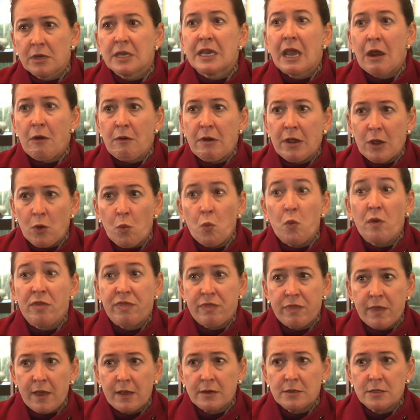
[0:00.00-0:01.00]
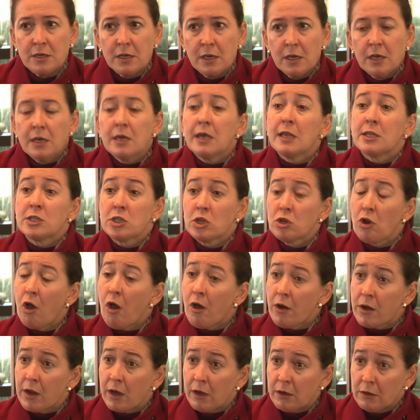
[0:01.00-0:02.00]
carrying with that. It's an
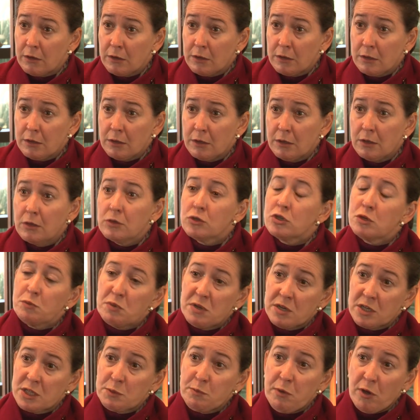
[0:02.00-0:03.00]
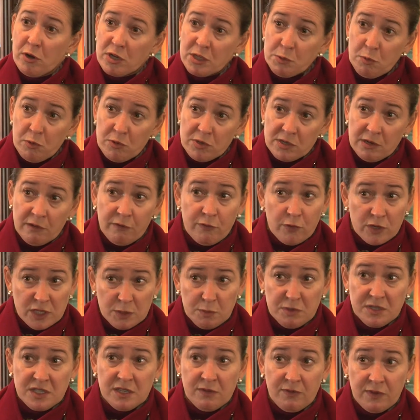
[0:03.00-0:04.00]
honor to be a spokesperson for a
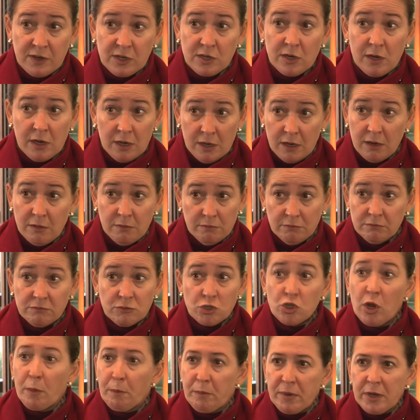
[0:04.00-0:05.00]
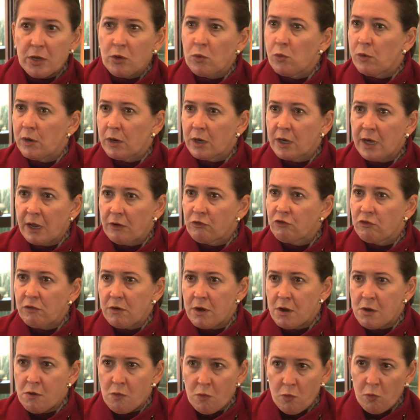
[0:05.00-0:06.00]
specific topic or a
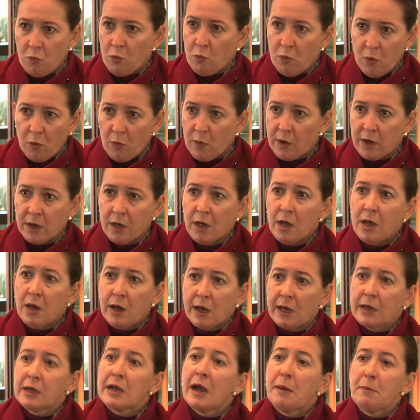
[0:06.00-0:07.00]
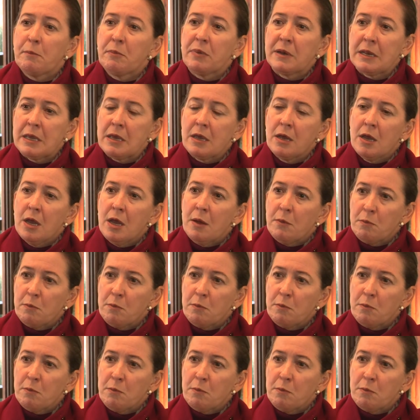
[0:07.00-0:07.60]
country or a company.